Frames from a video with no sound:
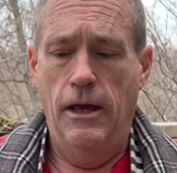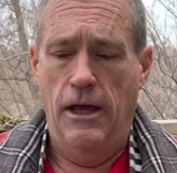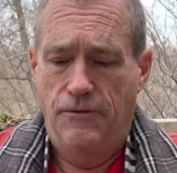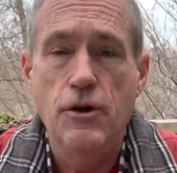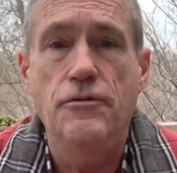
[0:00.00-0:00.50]

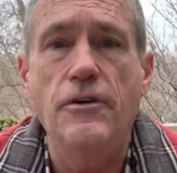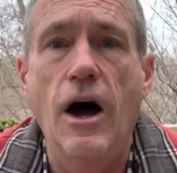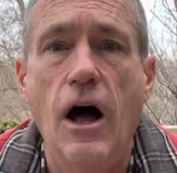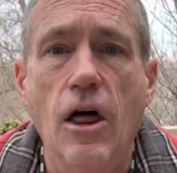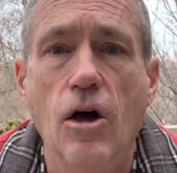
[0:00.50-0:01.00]
if you
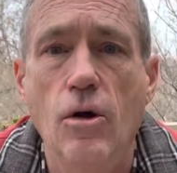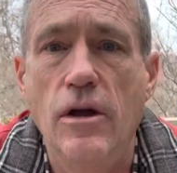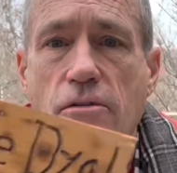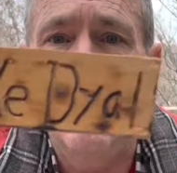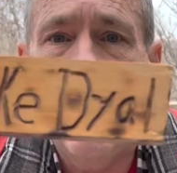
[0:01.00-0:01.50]
follow
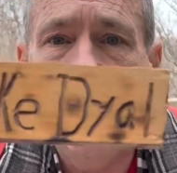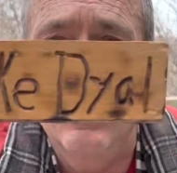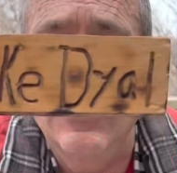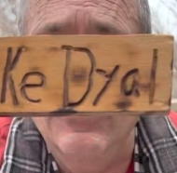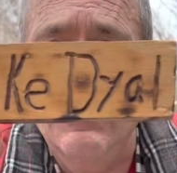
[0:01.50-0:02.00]

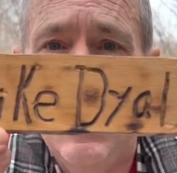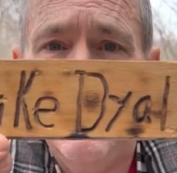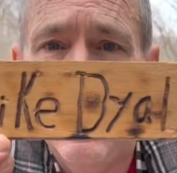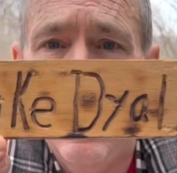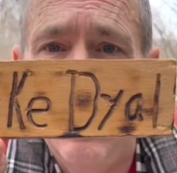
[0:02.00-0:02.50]
evangelist
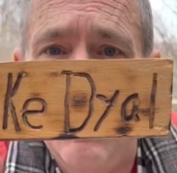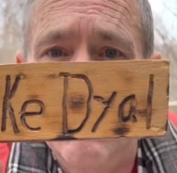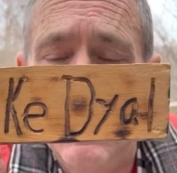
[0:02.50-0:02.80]
Mike Dyal,